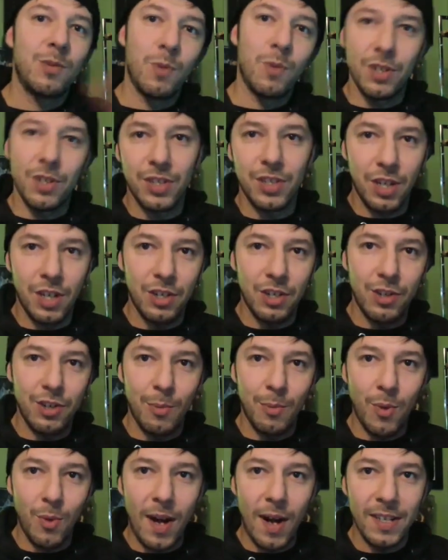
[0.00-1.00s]
We're just going to
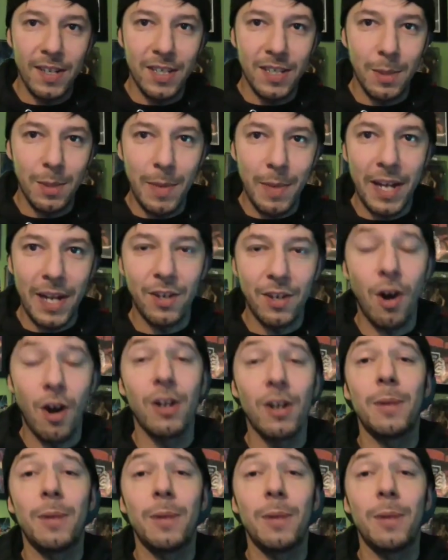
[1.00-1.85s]
jump right into the main card,